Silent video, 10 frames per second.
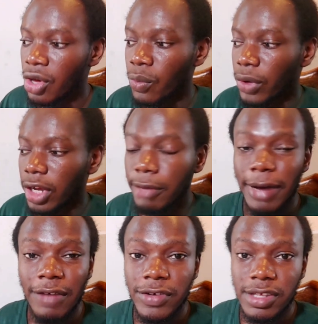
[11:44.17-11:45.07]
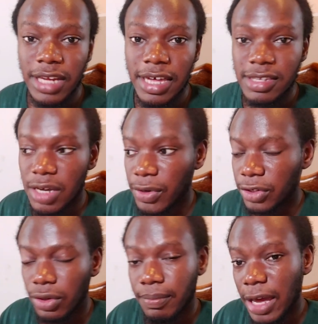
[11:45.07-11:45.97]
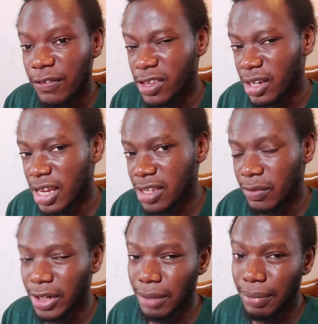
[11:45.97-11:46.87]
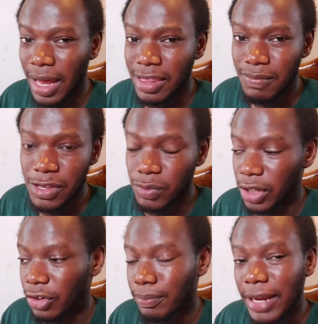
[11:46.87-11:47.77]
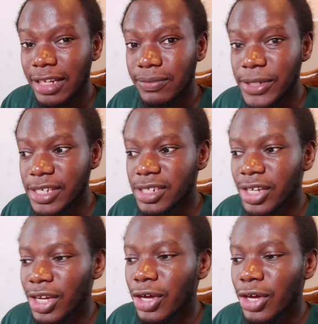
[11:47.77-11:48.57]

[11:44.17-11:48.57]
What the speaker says: whether you buy fertilizer, whether you don't buy fertilizer, whether you plant maize, whether you don't plant maize.